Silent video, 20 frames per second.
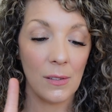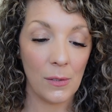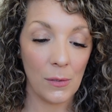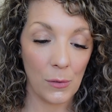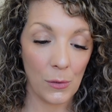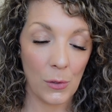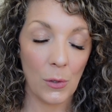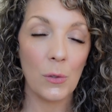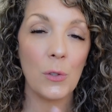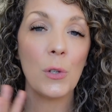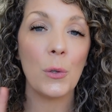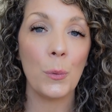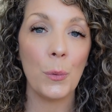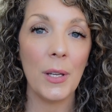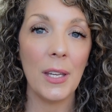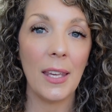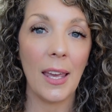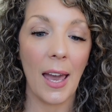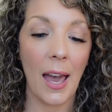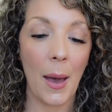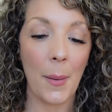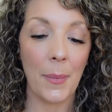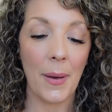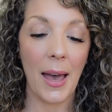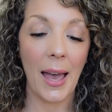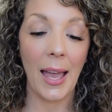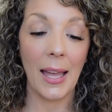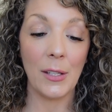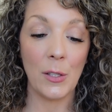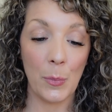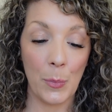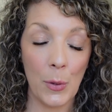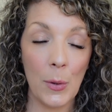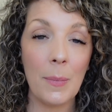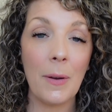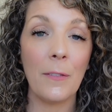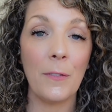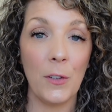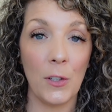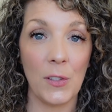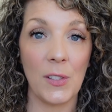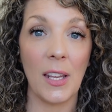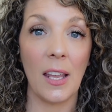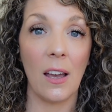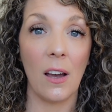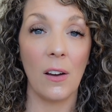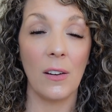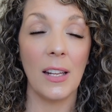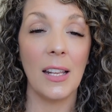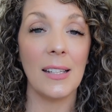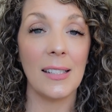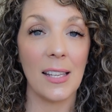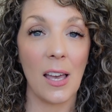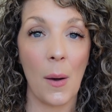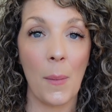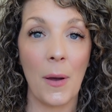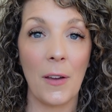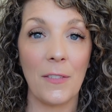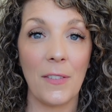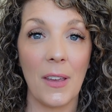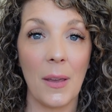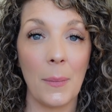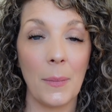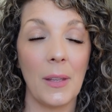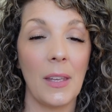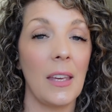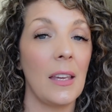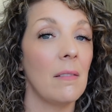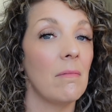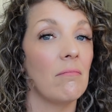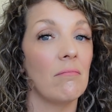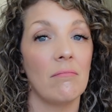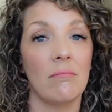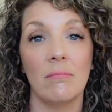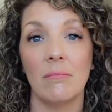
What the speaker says: so to recap, I had to put my foot down and tell my family,